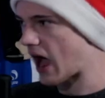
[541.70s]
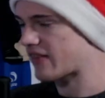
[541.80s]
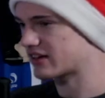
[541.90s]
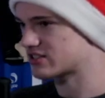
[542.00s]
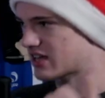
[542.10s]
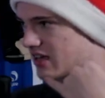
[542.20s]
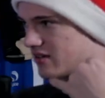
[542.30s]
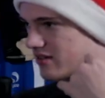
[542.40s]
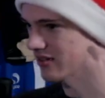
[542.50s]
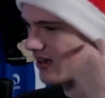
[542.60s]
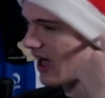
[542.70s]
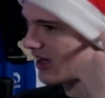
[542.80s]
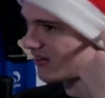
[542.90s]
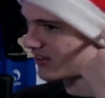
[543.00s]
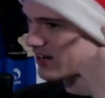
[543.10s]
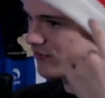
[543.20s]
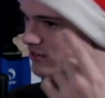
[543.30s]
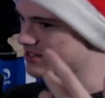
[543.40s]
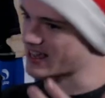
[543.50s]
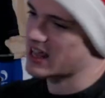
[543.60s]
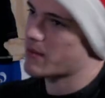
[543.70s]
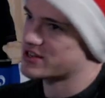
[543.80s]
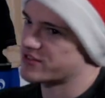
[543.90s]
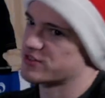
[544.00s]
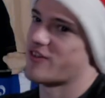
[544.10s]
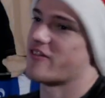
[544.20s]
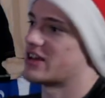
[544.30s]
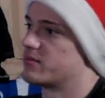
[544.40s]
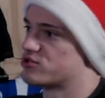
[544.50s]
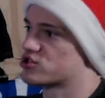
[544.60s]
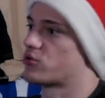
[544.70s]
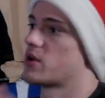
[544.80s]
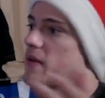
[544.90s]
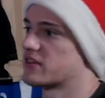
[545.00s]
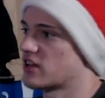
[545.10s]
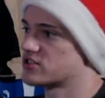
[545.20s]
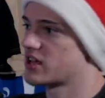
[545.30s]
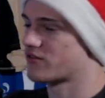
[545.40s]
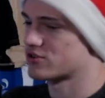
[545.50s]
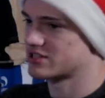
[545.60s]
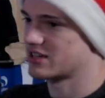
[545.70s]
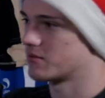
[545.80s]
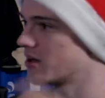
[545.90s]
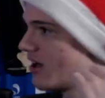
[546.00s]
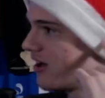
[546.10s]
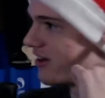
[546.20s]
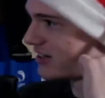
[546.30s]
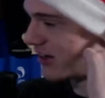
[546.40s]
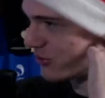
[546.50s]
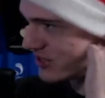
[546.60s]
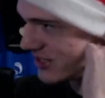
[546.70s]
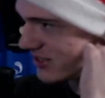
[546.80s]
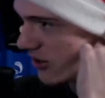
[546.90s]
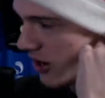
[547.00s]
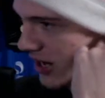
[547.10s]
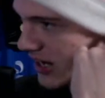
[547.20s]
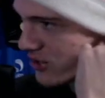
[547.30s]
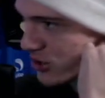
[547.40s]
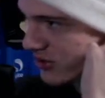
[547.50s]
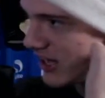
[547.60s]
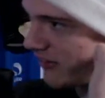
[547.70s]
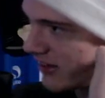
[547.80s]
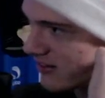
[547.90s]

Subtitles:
think just the difference, I can't imagine the difference of having him scream on the touchline versus him yell to the assistant, all right, I need you to yell it.